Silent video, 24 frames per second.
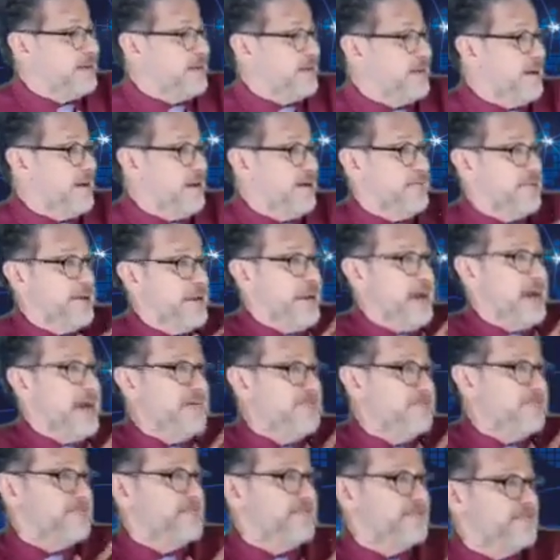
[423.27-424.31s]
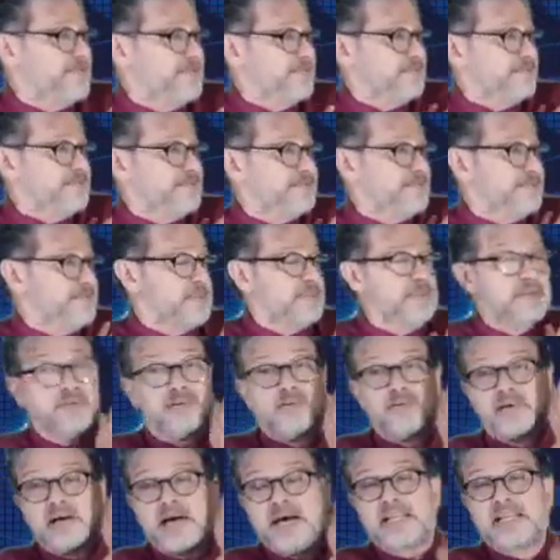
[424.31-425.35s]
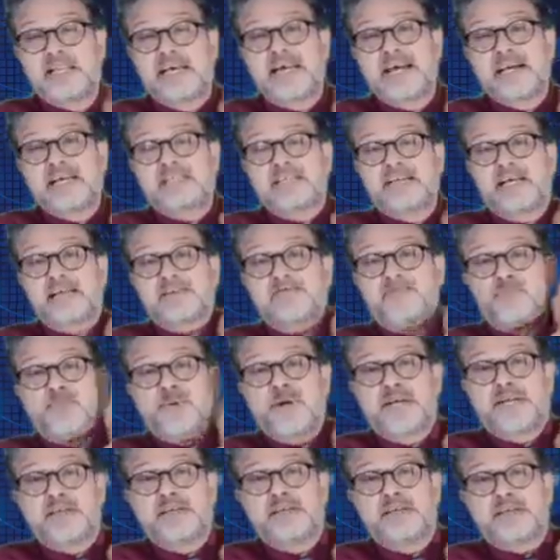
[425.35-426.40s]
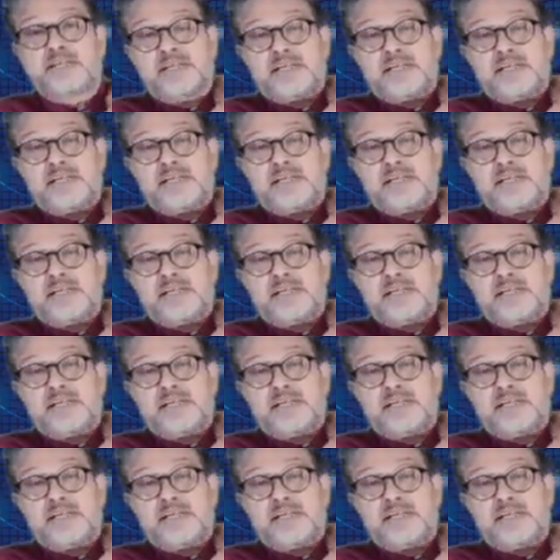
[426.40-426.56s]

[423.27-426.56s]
Here we have, like I said, weakness,